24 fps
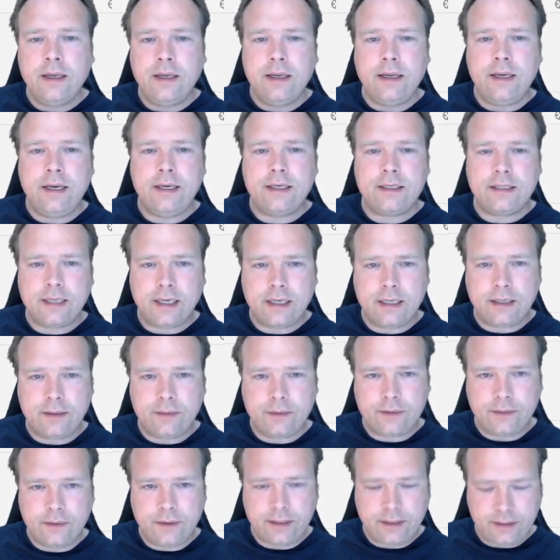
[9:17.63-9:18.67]
Inside the
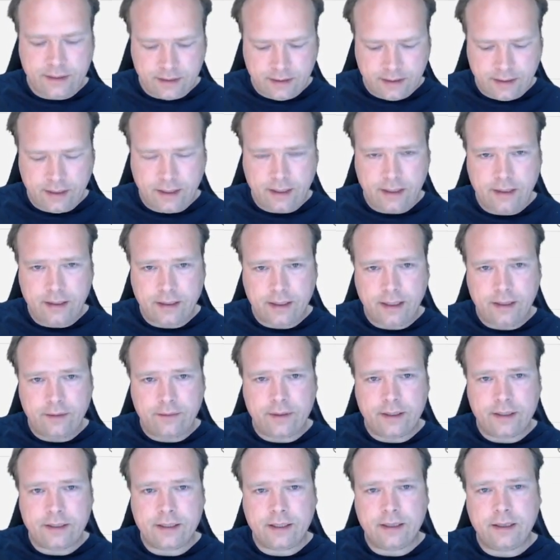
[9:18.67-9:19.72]
request, and again,
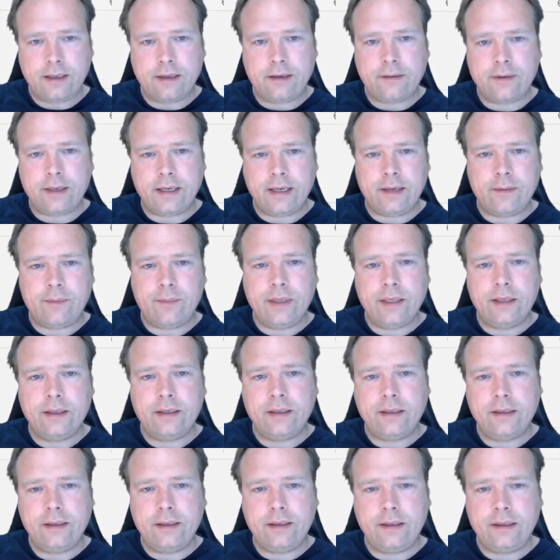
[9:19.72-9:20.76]
I'll add
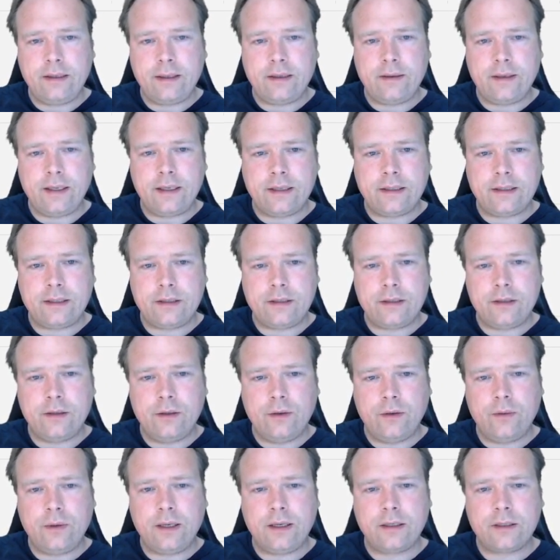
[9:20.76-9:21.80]
builder, I'll add
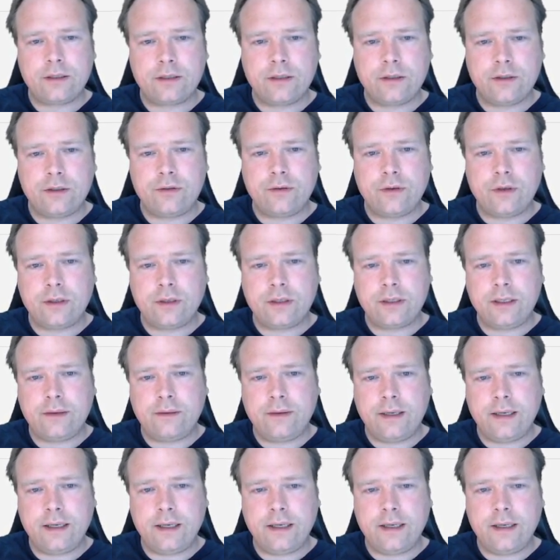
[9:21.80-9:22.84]
no-args constructor,
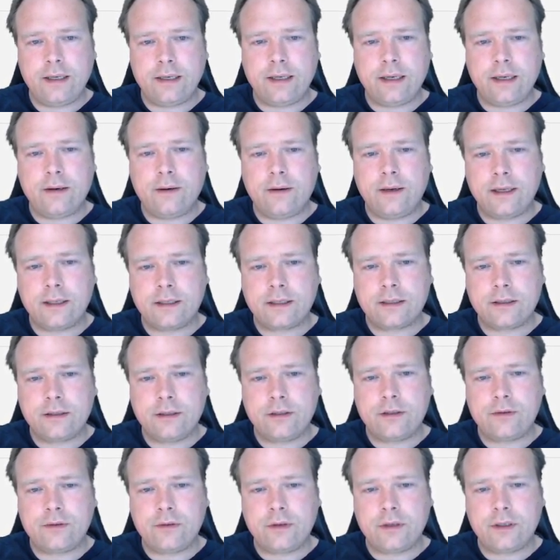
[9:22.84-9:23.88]
I'll add all-args
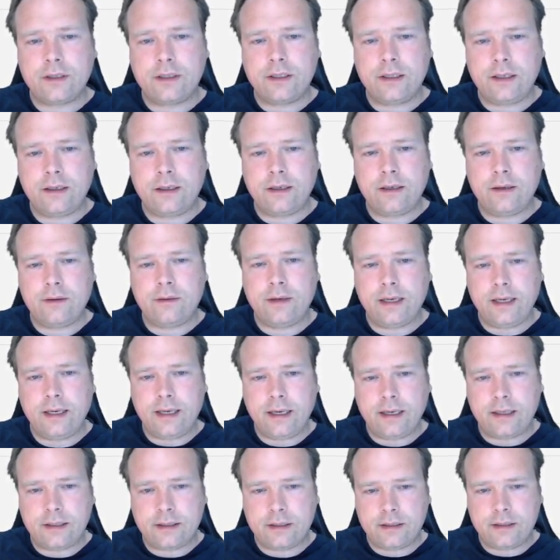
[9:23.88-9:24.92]
constructor, I'll
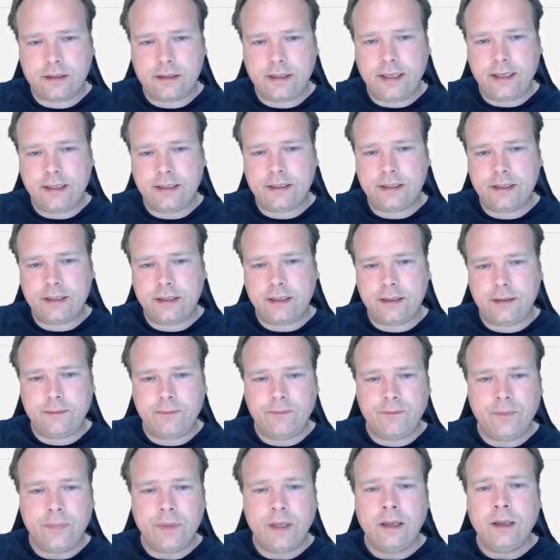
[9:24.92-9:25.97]
add data,
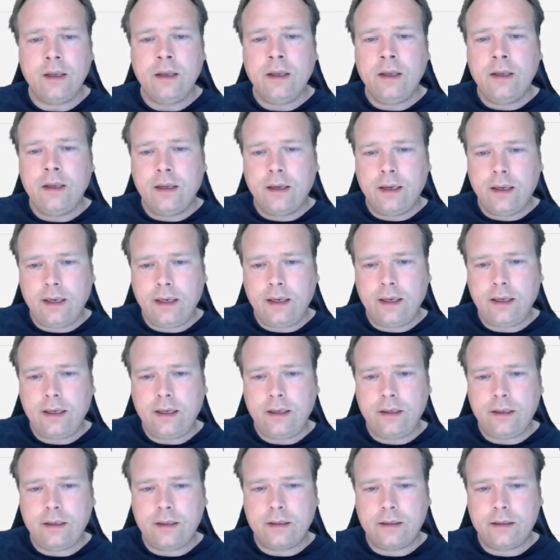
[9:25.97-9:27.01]
and